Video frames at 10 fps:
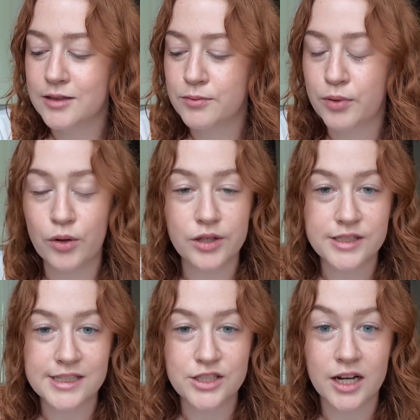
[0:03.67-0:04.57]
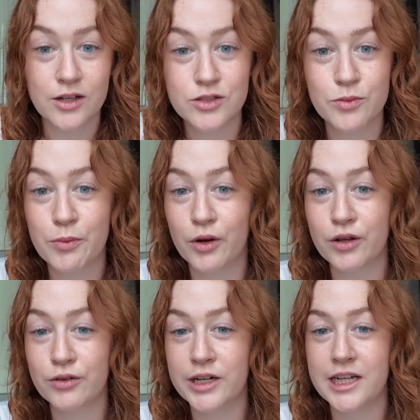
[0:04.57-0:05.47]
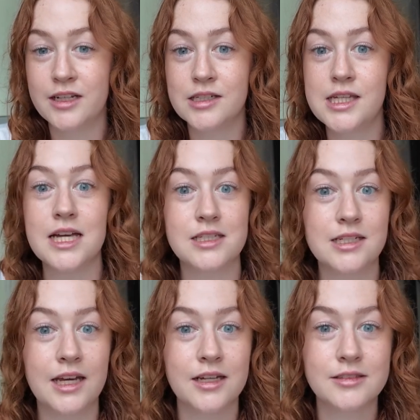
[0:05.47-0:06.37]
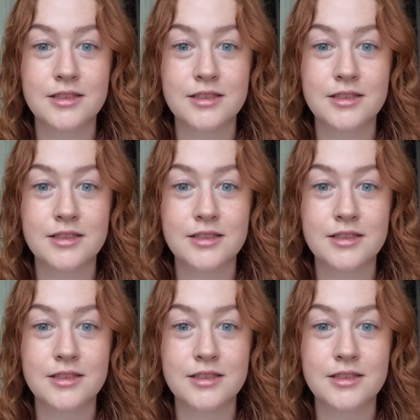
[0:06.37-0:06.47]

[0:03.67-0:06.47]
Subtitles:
bought the DJI Osmo Pocket 3 yesterday.